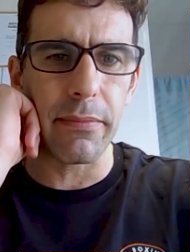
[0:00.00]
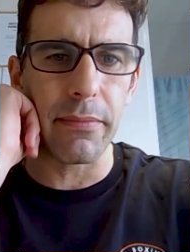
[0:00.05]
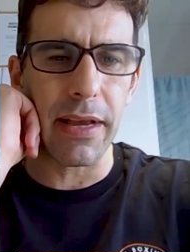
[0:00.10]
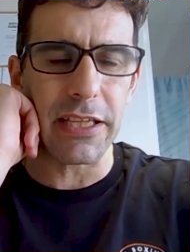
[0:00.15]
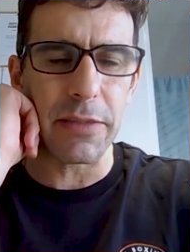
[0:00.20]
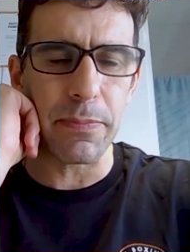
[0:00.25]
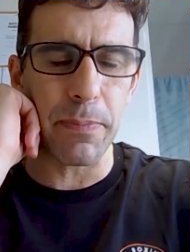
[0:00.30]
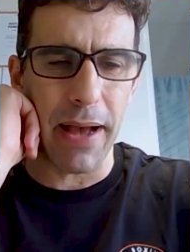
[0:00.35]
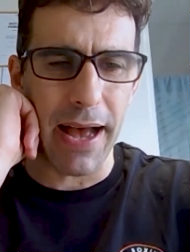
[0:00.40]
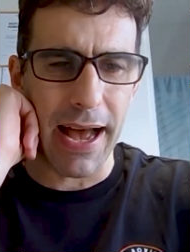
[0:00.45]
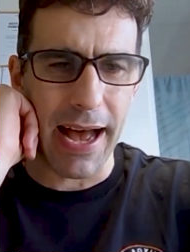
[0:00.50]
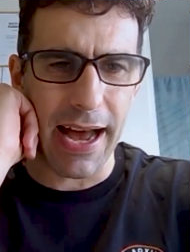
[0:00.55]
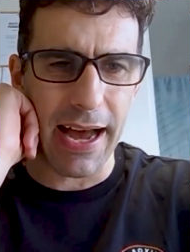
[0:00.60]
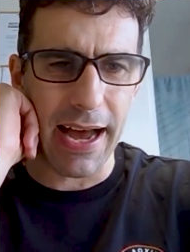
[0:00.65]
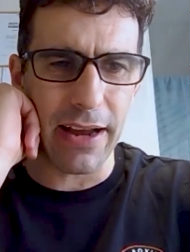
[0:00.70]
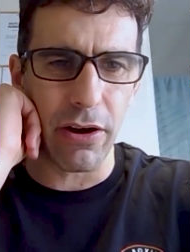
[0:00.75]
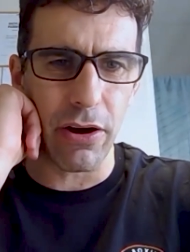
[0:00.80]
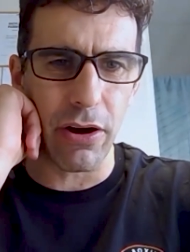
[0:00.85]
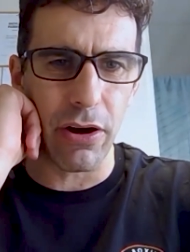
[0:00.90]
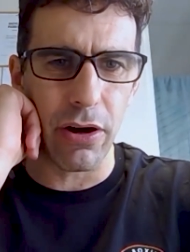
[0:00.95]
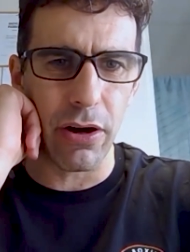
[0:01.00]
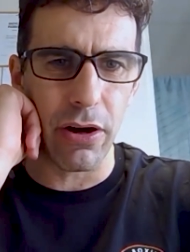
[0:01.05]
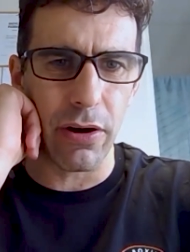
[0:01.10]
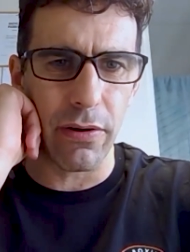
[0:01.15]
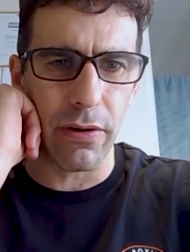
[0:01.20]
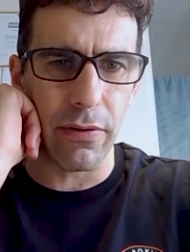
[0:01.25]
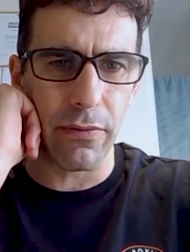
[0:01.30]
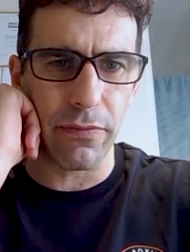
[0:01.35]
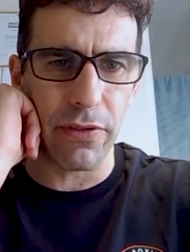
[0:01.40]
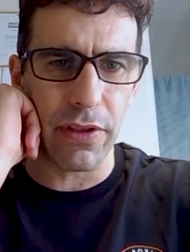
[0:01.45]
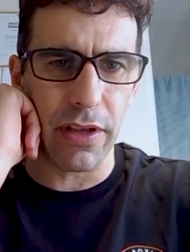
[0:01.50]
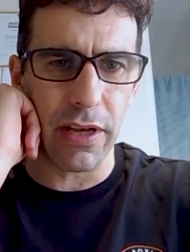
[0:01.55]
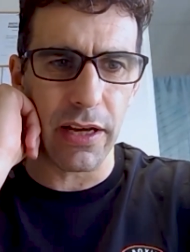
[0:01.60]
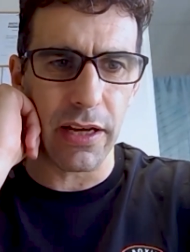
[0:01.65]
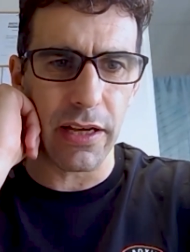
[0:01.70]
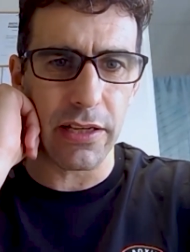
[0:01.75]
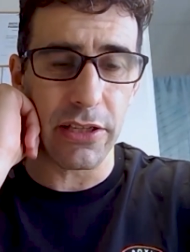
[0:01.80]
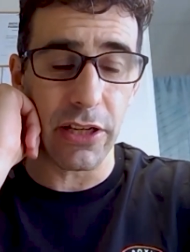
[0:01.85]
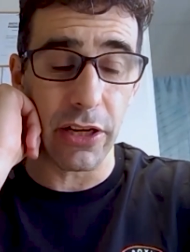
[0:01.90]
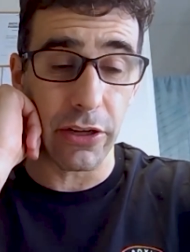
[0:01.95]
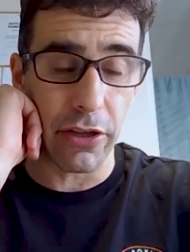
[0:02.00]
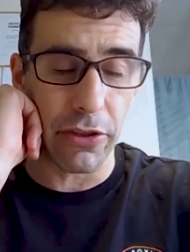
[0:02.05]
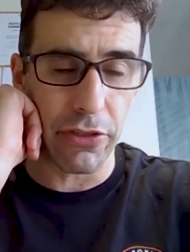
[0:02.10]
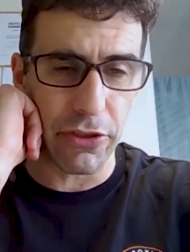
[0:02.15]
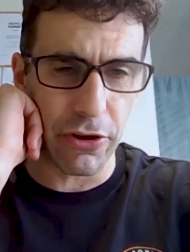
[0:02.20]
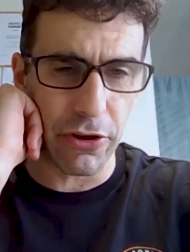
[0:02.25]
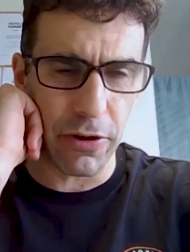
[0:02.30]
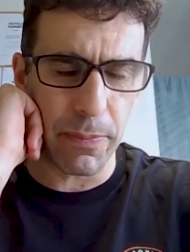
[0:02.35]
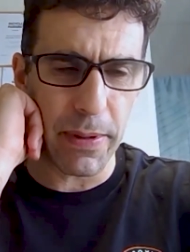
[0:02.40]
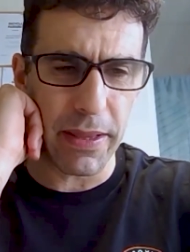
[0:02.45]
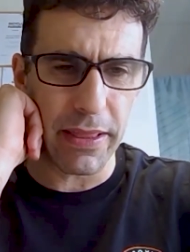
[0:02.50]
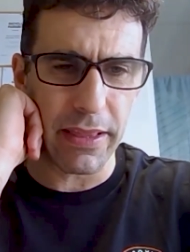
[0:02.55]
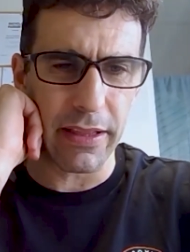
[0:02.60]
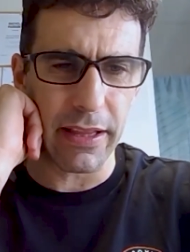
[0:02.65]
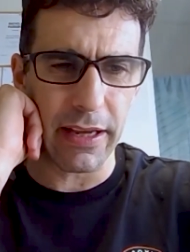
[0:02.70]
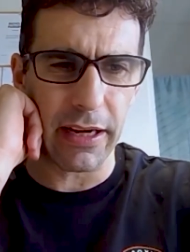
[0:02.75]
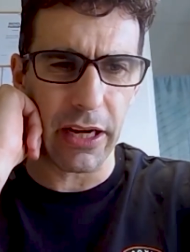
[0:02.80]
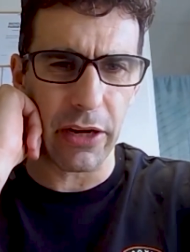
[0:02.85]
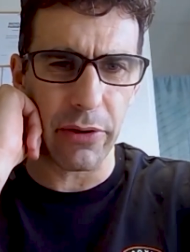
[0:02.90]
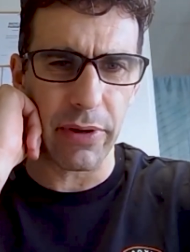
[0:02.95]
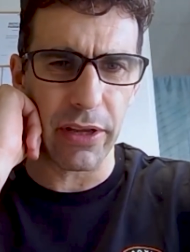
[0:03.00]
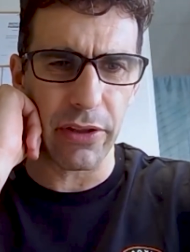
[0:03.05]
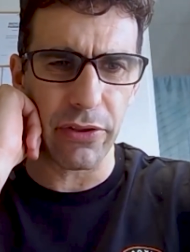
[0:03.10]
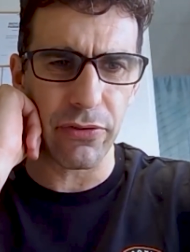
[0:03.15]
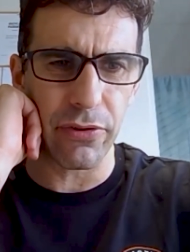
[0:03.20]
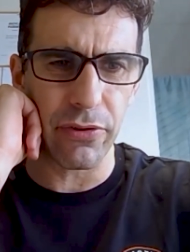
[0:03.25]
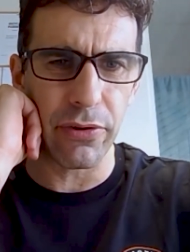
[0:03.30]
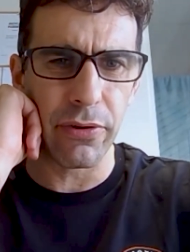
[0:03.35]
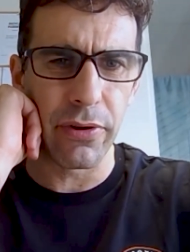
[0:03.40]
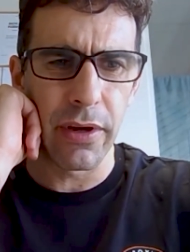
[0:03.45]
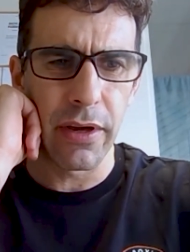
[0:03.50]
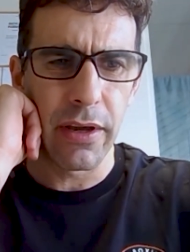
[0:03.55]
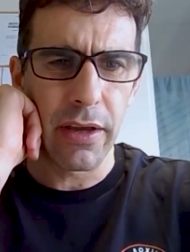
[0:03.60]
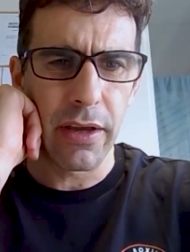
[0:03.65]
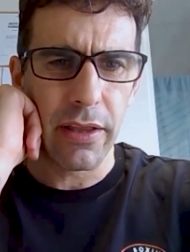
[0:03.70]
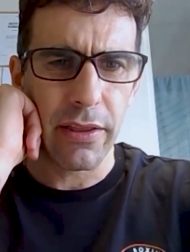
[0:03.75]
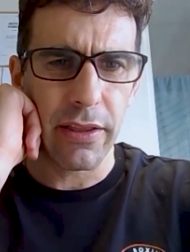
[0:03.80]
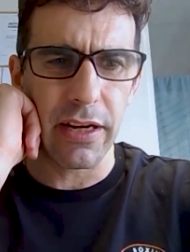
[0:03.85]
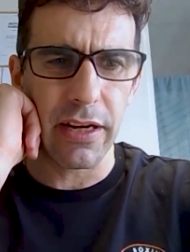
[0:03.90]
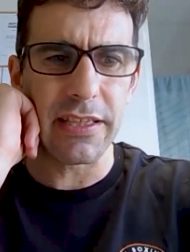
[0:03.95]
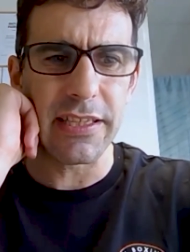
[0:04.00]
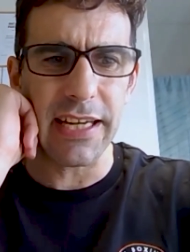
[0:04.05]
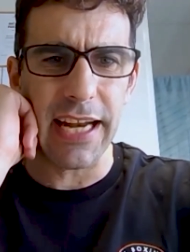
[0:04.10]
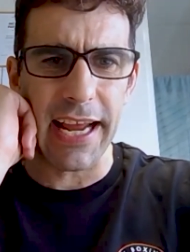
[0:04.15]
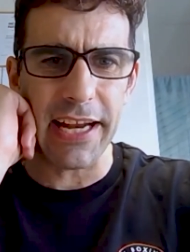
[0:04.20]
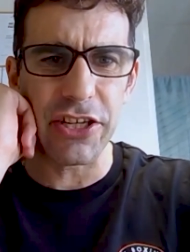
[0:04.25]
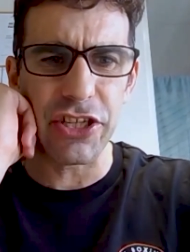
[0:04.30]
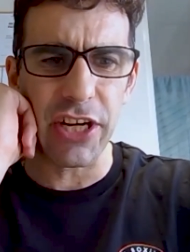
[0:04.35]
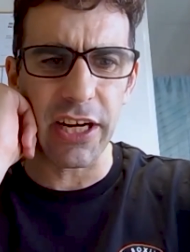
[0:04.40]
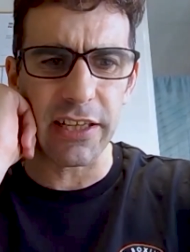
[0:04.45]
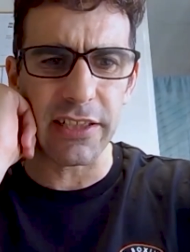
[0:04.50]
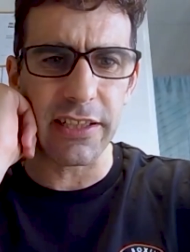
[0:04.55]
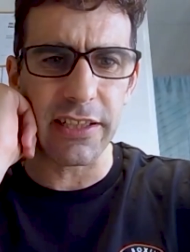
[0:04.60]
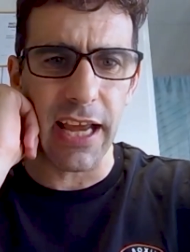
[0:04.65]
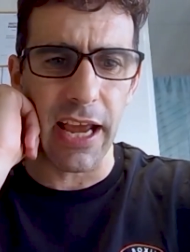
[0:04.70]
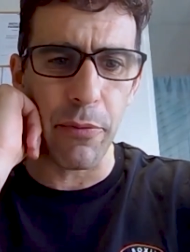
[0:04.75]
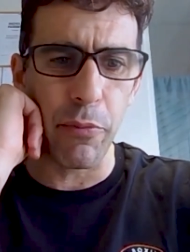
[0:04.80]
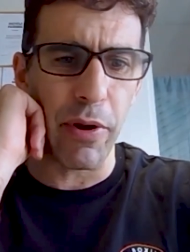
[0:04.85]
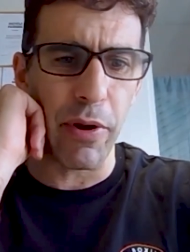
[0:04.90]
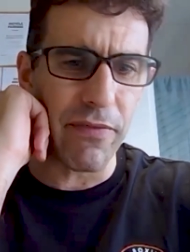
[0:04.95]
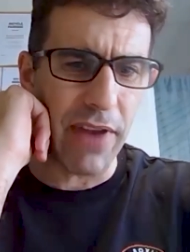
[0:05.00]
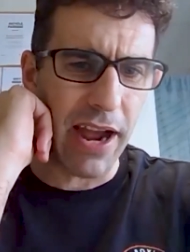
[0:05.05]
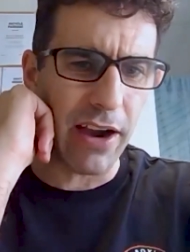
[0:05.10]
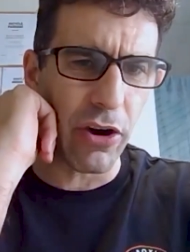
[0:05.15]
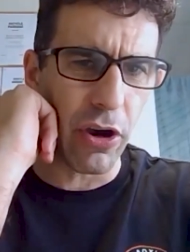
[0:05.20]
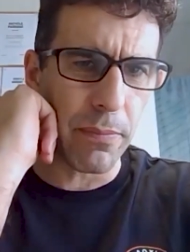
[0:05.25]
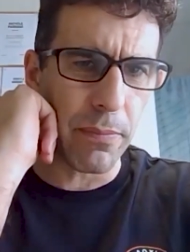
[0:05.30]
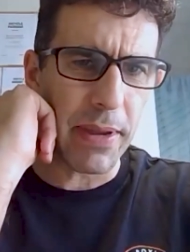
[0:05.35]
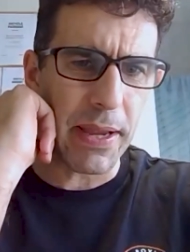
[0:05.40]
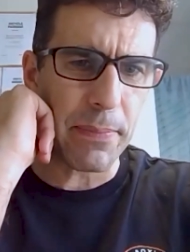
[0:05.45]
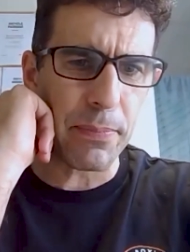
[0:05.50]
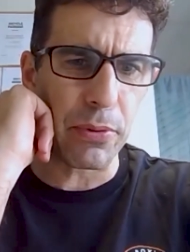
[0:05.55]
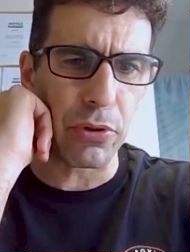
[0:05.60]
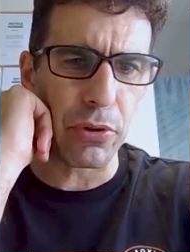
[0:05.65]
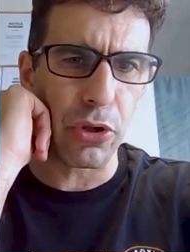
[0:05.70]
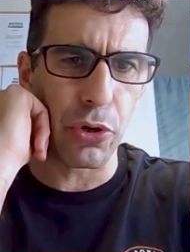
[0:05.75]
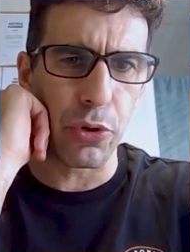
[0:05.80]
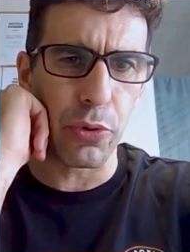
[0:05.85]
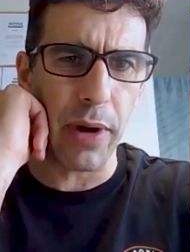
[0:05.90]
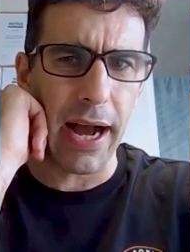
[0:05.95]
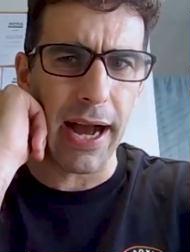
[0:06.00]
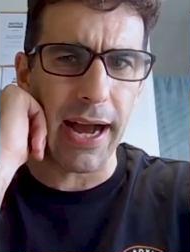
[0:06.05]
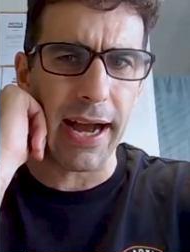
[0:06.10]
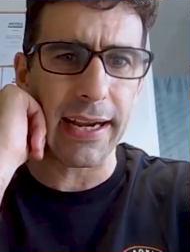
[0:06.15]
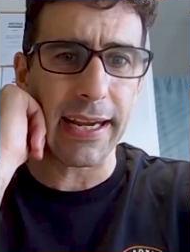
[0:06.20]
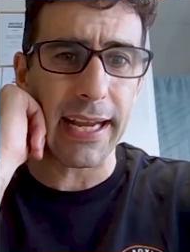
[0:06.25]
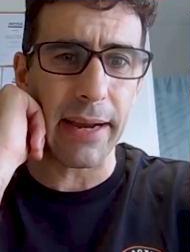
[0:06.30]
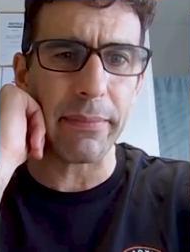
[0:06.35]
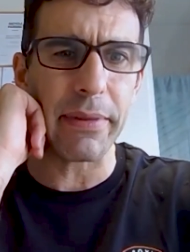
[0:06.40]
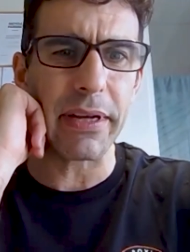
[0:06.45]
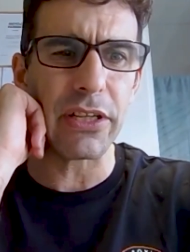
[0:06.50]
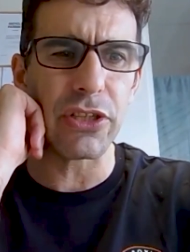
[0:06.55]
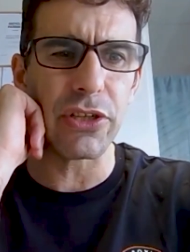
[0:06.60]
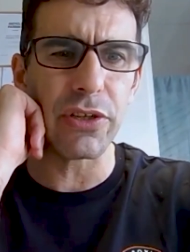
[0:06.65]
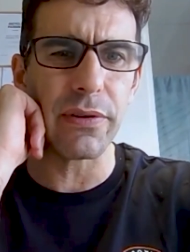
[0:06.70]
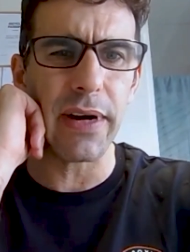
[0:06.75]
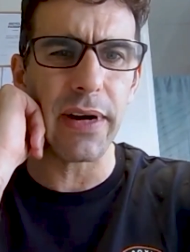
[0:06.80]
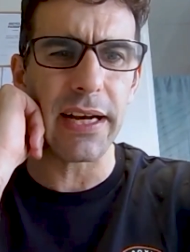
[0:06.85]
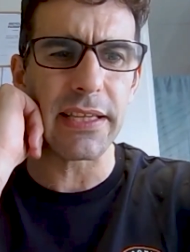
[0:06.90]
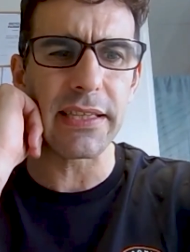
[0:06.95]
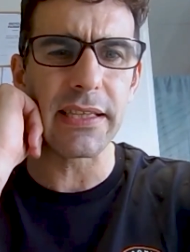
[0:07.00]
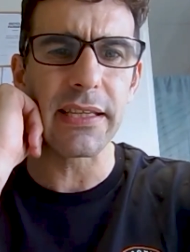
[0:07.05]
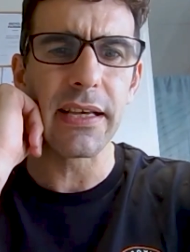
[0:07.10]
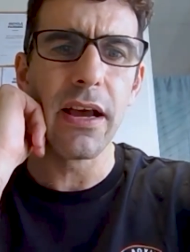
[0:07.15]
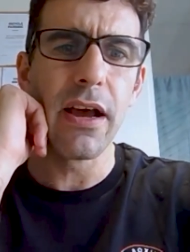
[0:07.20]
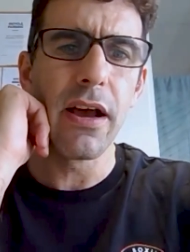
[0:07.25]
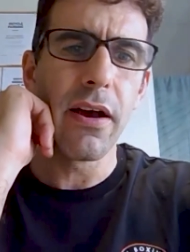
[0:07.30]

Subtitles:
as part of the psychotherapy that they're going through, that it's an adjunct. And we've now got people who are coming to us